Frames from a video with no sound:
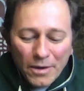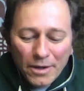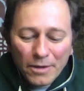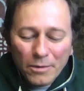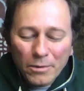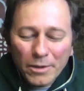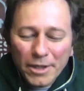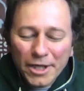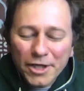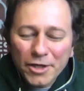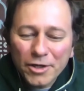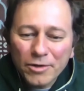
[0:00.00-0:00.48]
But
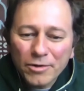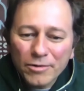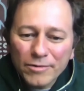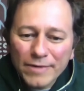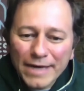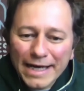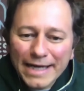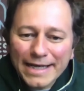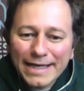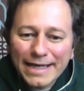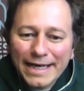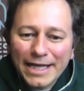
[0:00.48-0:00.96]
what are your
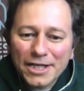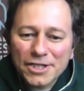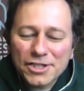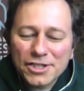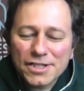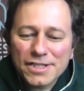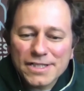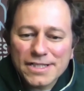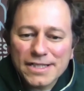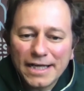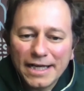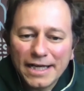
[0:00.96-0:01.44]

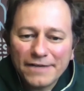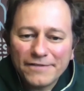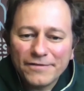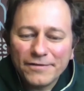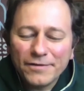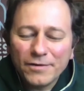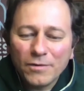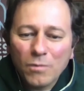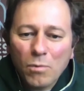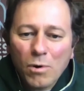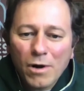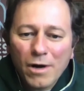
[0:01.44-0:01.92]
recollections like
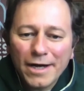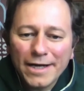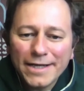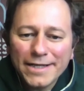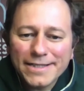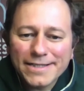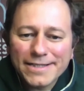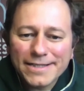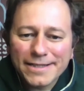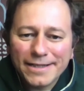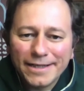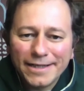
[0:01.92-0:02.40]
from the wine
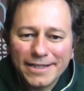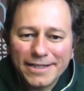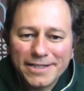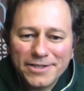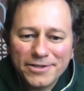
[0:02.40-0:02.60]
side?